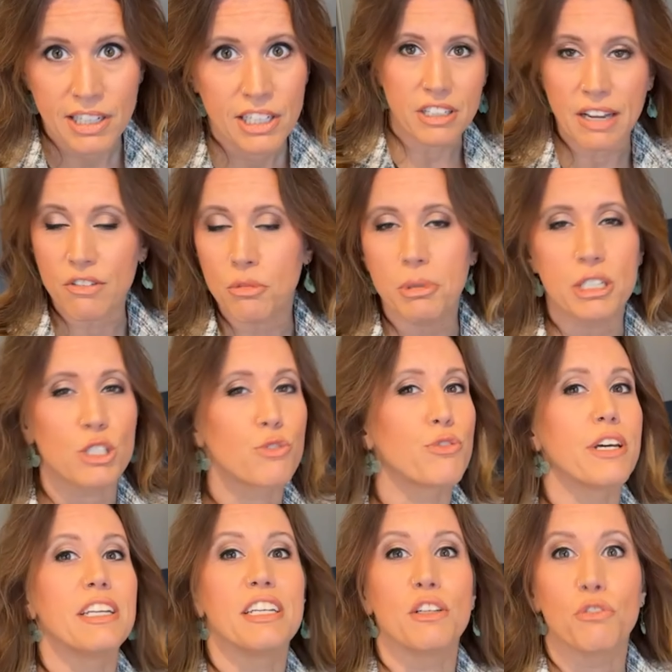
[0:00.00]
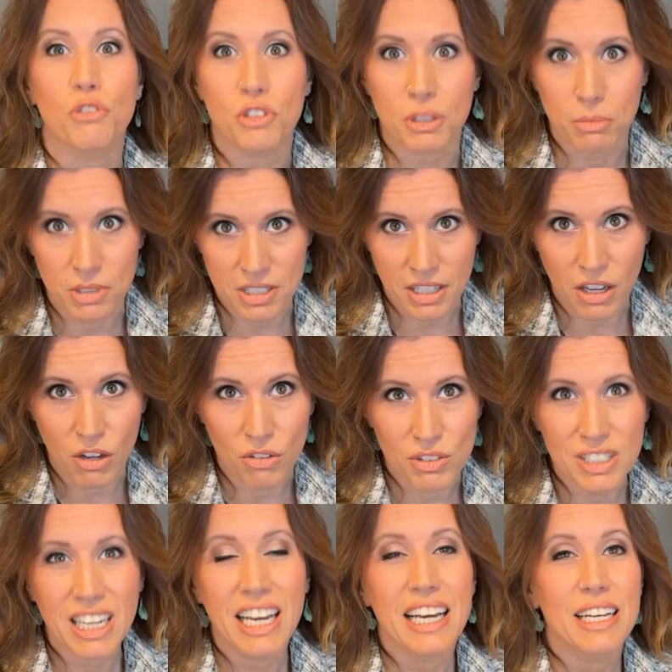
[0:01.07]
Everybody's fending for themselves.
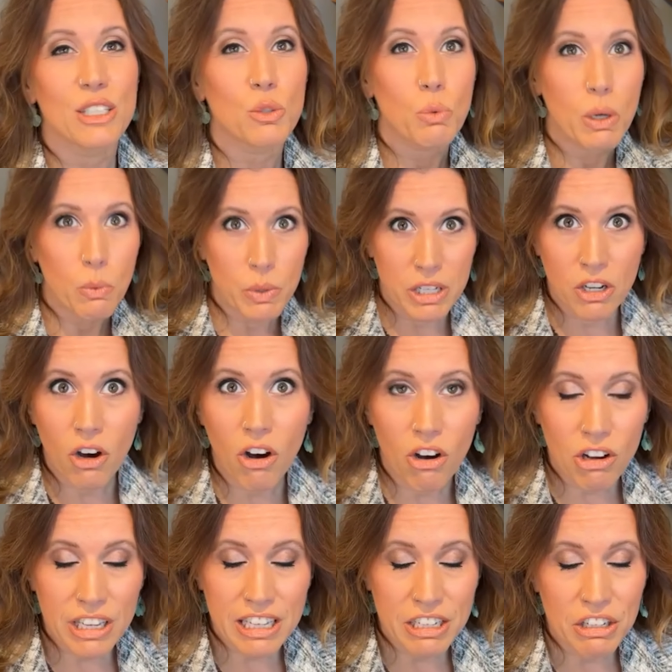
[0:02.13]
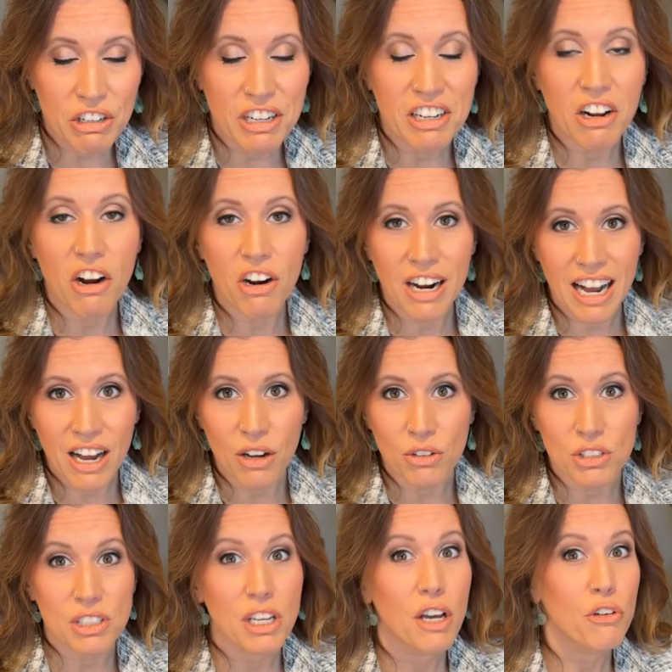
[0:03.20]
It's what we call here in our
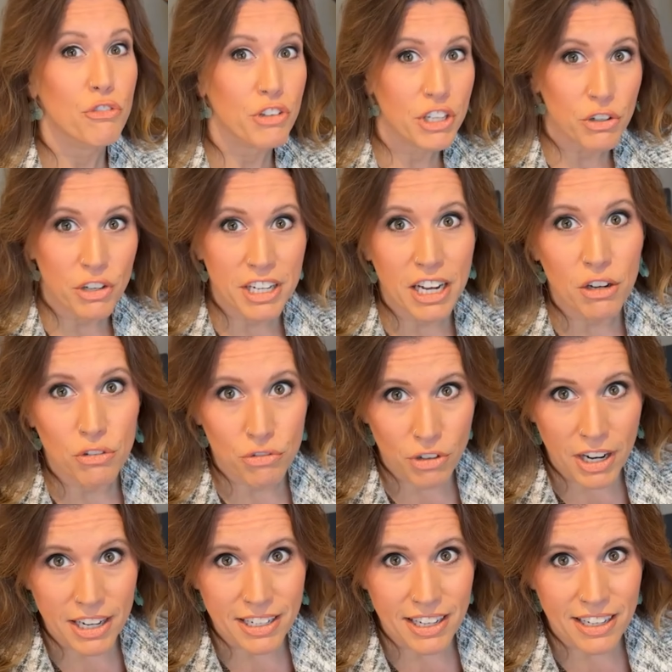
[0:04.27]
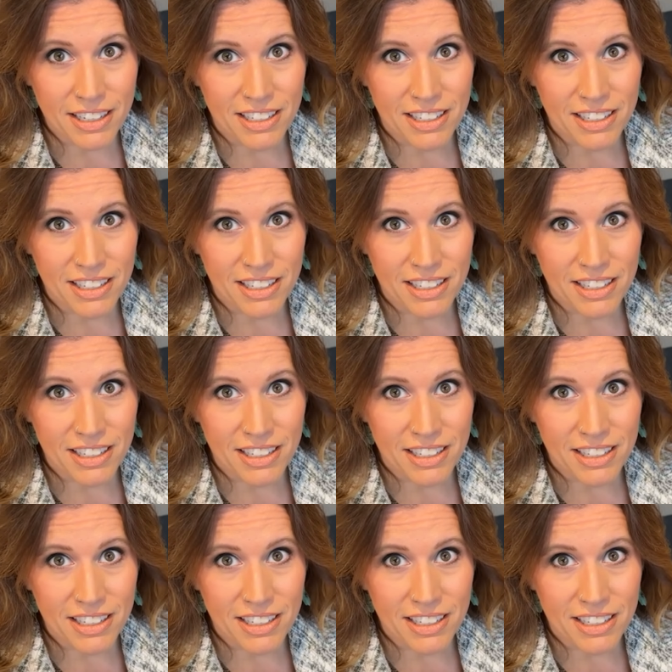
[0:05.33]
house, Figure It Out Friday.